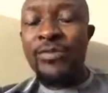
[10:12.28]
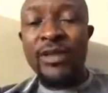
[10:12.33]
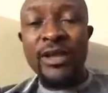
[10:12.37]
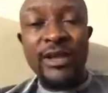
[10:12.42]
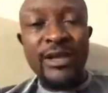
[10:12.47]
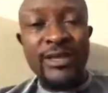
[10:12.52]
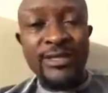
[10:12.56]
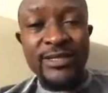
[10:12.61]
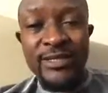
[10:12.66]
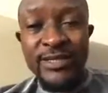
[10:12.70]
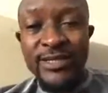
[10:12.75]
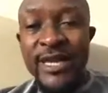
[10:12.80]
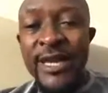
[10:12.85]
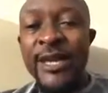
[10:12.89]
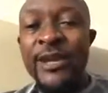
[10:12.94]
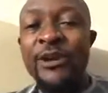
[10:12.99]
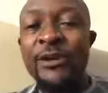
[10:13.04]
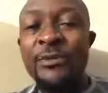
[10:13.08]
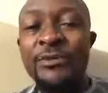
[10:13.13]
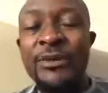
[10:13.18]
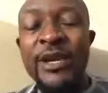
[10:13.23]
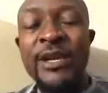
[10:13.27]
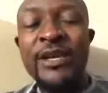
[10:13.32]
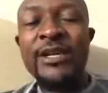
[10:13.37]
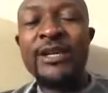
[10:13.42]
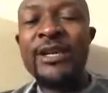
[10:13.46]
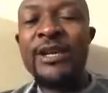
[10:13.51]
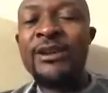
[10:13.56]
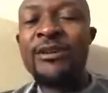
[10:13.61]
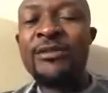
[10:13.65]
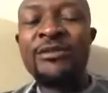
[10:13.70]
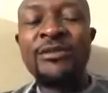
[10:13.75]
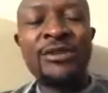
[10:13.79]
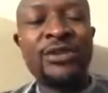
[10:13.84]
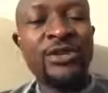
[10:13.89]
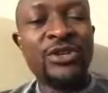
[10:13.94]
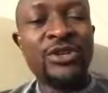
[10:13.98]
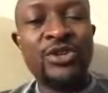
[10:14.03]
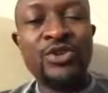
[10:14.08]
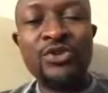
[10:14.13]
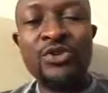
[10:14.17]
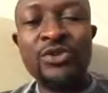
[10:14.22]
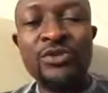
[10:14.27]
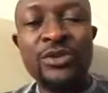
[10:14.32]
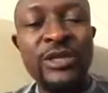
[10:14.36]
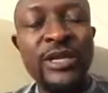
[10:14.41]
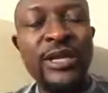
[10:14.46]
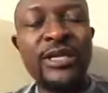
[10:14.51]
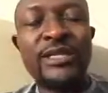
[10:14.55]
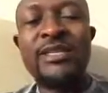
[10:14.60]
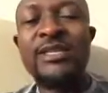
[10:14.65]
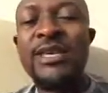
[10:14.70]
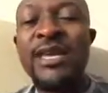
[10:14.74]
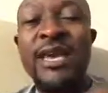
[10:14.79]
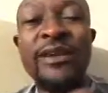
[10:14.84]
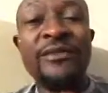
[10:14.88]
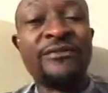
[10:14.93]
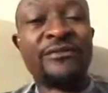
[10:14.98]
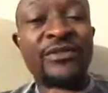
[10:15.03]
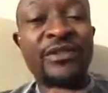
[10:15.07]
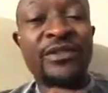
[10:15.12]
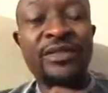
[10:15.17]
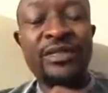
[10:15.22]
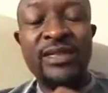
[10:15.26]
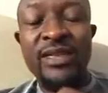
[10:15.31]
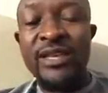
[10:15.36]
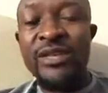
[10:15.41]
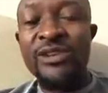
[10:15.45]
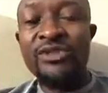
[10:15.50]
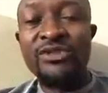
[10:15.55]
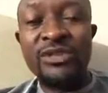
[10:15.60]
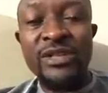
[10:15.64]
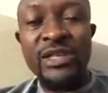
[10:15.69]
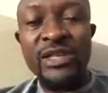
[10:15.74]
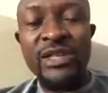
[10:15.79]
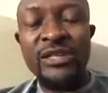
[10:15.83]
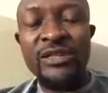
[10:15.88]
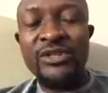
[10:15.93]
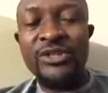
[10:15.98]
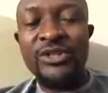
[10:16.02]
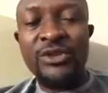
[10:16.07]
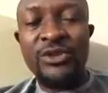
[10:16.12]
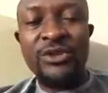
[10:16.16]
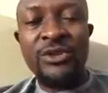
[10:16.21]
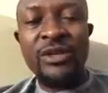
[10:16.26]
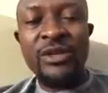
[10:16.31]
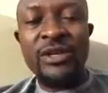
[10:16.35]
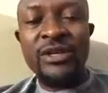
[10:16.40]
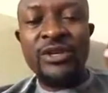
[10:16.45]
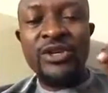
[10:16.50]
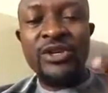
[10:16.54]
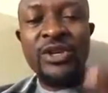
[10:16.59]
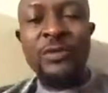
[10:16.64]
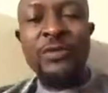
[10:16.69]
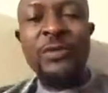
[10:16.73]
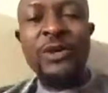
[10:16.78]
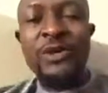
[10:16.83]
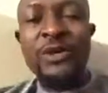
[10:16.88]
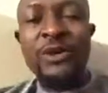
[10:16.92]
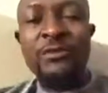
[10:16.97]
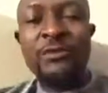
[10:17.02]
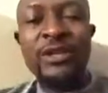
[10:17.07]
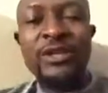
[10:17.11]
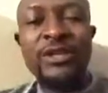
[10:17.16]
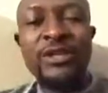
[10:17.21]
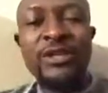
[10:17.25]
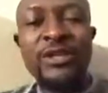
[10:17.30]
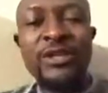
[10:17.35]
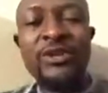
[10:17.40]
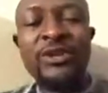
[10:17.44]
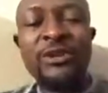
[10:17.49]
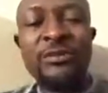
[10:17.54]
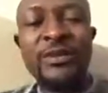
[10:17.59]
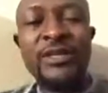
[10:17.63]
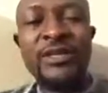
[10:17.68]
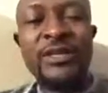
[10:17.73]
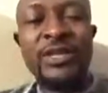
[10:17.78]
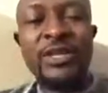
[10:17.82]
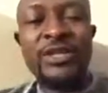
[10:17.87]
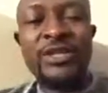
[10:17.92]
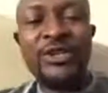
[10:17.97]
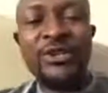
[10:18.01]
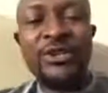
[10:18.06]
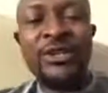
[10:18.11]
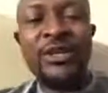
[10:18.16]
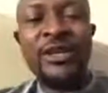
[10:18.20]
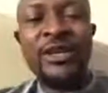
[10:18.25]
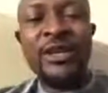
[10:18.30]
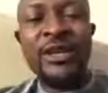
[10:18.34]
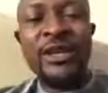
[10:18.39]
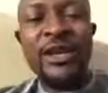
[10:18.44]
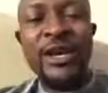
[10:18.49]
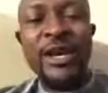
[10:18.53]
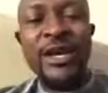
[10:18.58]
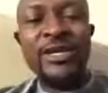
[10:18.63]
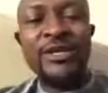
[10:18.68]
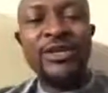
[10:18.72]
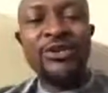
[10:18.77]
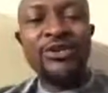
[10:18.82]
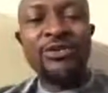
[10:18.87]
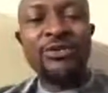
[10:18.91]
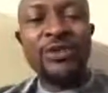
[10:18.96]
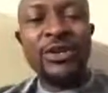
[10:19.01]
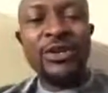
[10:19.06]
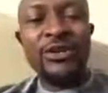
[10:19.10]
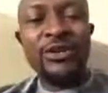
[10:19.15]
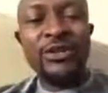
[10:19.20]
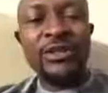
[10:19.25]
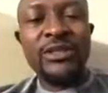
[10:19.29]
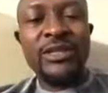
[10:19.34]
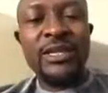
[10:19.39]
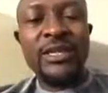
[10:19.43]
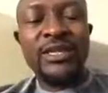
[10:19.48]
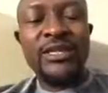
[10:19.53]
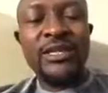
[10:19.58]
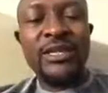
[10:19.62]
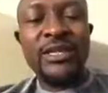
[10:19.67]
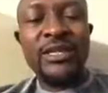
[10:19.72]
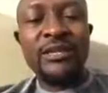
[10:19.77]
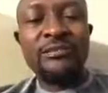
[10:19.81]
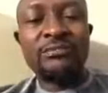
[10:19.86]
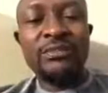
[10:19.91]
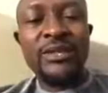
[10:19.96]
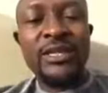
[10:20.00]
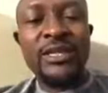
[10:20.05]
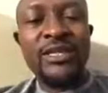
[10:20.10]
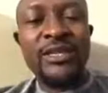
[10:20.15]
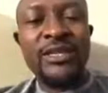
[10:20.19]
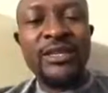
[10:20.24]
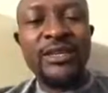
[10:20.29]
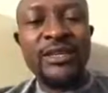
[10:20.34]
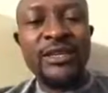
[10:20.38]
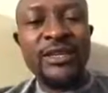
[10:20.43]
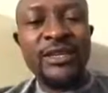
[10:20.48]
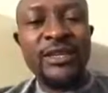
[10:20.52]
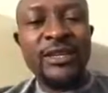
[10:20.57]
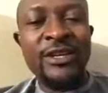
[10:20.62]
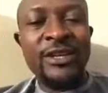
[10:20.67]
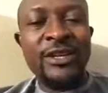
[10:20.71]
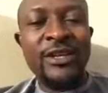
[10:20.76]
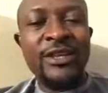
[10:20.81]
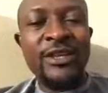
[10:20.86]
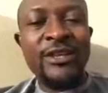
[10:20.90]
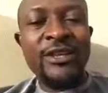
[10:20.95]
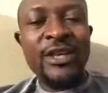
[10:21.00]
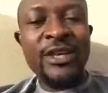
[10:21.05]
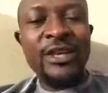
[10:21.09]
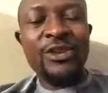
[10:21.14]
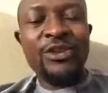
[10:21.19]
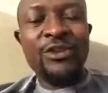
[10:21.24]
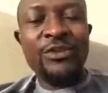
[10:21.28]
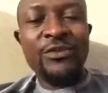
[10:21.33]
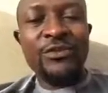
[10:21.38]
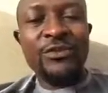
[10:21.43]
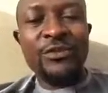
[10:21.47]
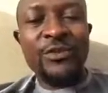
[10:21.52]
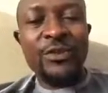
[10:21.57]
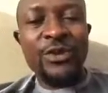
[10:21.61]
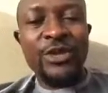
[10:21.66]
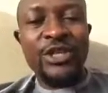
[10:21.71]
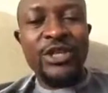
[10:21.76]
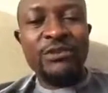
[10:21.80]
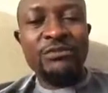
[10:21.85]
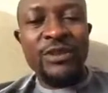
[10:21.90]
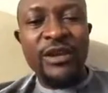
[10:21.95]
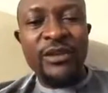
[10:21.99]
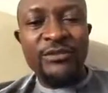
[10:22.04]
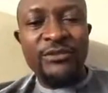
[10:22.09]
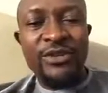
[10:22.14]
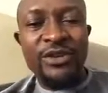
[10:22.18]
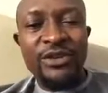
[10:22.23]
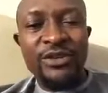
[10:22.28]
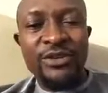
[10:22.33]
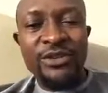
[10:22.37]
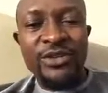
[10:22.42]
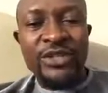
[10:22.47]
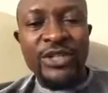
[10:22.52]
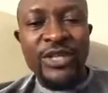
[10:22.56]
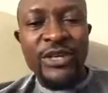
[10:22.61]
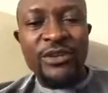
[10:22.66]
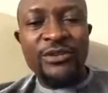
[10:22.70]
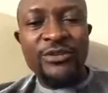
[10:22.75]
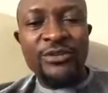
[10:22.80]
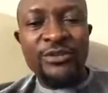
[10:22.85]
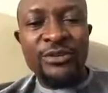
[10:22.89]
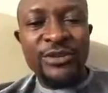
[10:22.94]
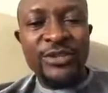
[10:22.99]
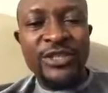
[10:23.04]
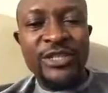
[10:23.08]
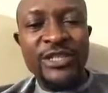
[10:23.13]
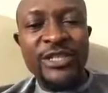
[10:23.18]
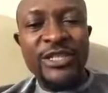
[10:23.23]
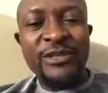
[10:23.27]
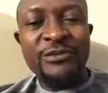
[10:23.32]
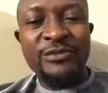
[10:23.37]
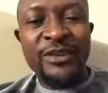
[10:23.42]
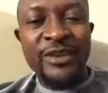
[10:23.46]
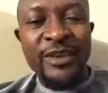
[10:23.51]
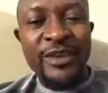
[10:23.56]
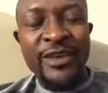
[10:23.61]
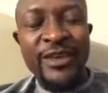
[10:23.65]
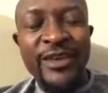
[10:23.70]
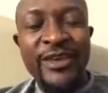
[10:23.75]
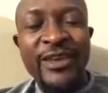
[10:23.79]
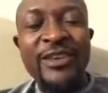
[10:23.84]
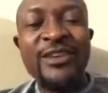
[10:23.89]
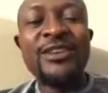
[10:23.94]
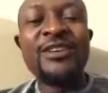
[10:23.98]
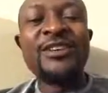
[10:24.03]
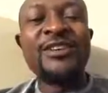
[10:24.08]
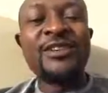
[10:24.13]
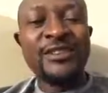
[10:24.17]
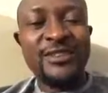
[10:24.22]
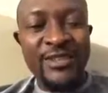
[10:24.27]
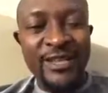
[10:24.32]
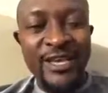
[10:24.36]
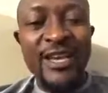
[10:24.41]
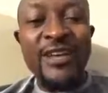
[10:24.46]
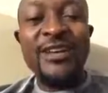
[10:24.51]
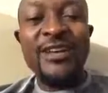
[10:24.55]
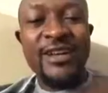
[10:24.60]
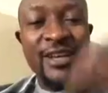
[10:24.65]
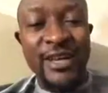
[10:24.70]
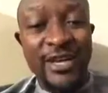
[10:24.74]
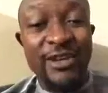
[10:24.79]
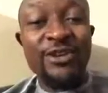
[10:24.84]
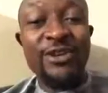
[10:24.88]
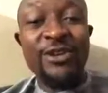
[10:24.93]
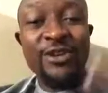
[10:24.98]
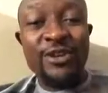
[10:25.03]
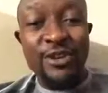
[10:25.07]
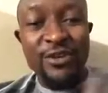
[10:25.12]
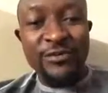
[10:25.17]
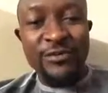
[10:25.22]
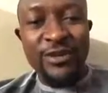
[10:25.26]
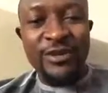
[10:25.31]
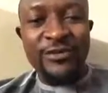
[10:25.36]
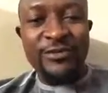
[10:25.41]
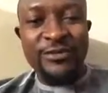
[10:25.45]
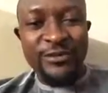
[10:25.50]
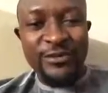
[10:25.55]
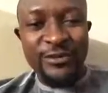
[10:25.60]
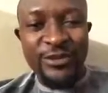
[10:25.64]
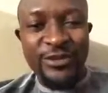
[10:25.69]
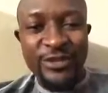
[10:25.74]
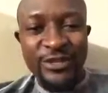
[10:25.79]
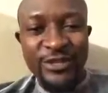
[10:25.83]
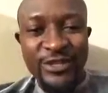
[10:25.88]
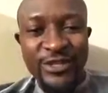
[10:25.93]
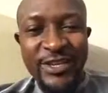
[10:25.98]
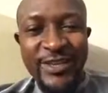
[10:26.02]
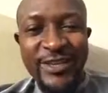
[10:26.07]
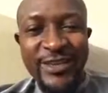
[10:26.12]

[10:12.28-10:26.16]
and sign up right now, you will get everything you need. So drop a comment in the comment section and you will be contacted immediately. Thank you for watching my video, Shagun Oshidipe. I don't come back from church.